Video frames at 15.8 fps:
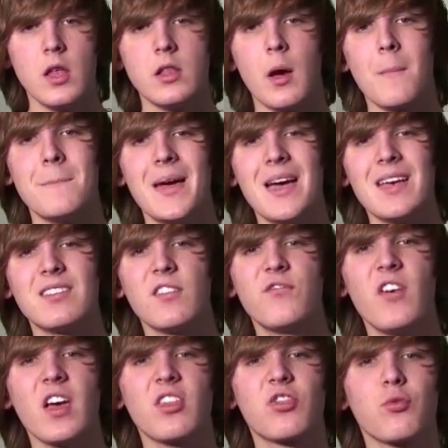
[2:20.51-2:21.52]
Now Mass
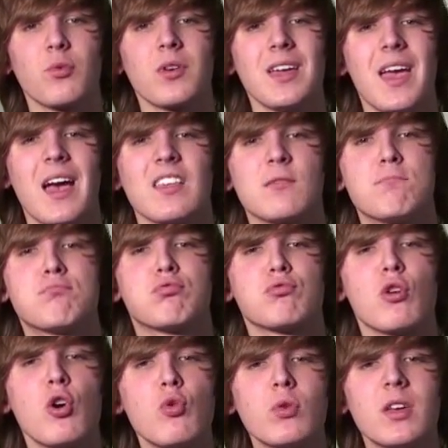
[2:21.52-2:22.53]
Effect 3 has
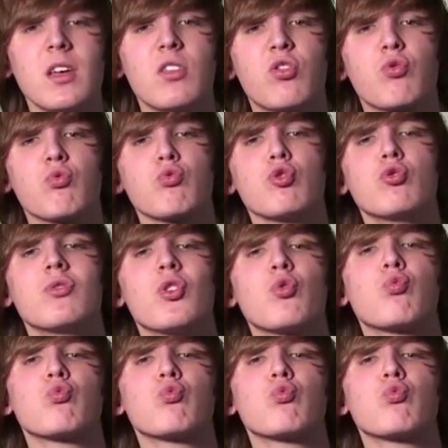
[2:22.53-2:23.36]
broken through the